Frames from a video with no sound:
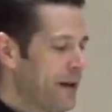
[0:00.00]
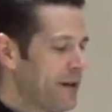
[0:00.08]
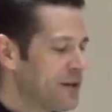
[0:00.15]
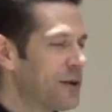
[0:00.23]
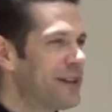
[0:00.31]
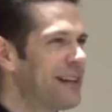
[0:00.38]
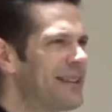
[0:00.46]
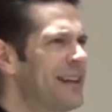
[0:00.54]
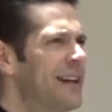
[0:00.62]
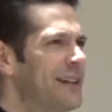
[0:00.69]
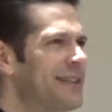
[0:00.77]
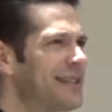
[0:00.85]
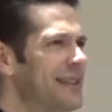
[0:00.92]
So let's
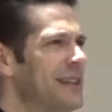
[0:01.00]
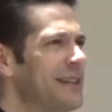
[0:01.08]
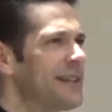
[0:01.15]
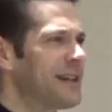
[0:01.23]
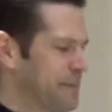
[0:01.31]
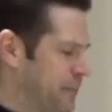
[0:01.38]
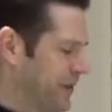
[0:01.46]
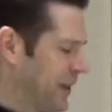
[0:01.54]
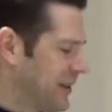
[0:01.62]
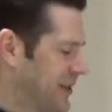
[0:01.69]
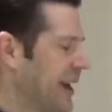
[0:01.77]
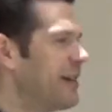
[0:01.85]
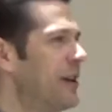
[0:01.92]
put
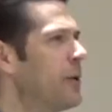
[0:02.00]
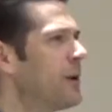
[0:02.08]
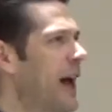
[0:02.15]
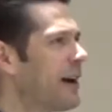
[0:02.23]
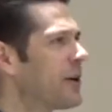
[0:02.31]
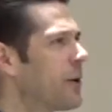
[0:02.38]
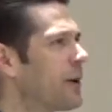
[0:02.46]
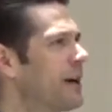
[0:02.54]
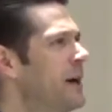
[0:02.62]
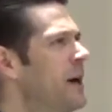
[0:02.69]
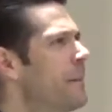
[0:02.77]
this in a new category.